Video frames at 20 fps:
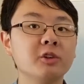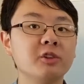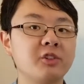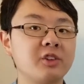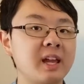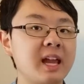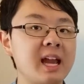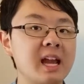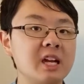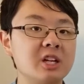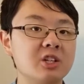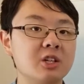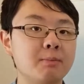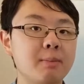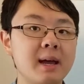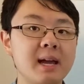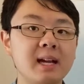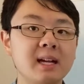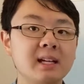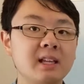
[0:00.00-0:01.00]
stage
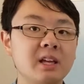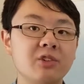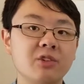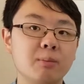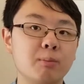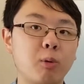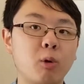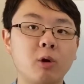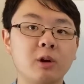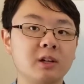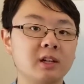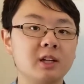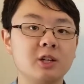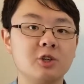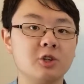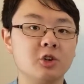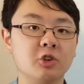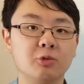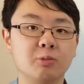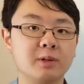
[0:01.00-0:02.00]
debating these important
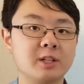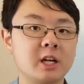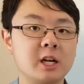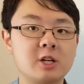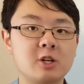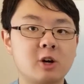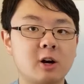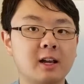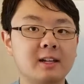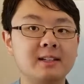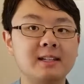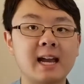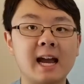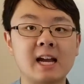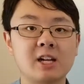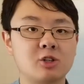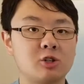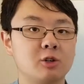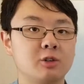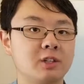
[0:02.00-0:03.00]
issues. Pretend you're on
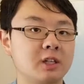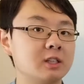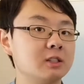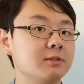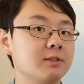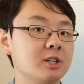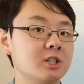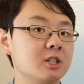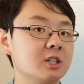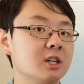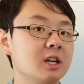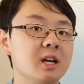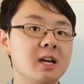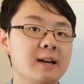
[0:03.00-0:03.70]
national television.